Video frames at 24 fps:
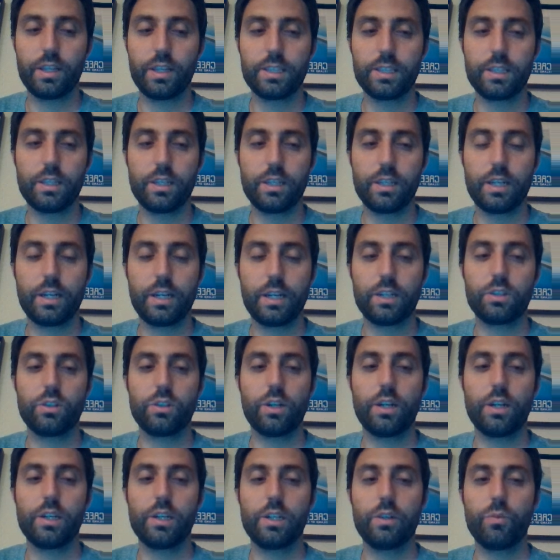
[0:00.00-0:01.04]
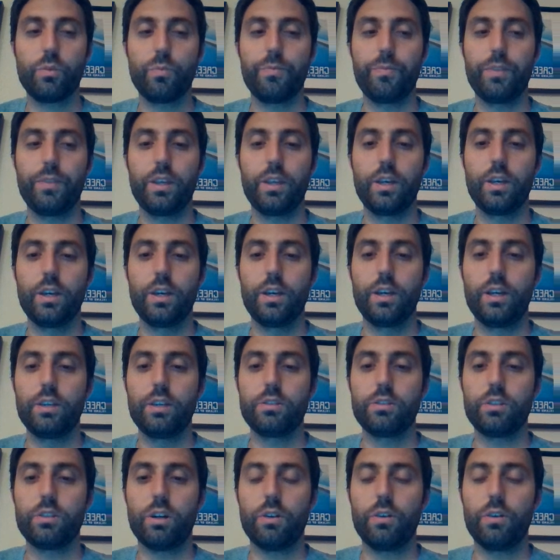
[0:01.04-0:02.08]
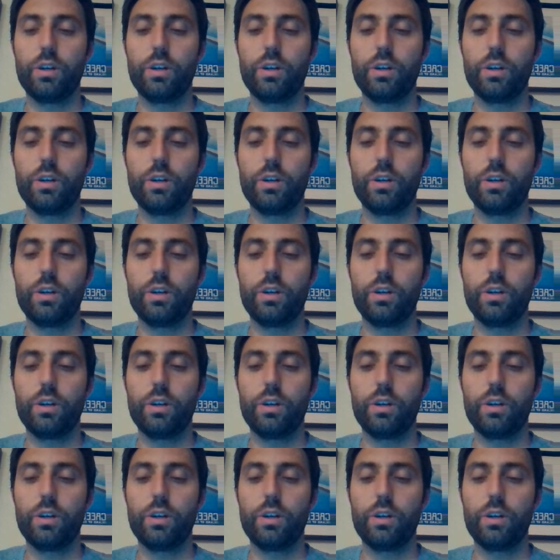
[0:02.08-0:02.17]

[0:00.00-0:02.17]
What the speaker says: that the deck is trying to do. So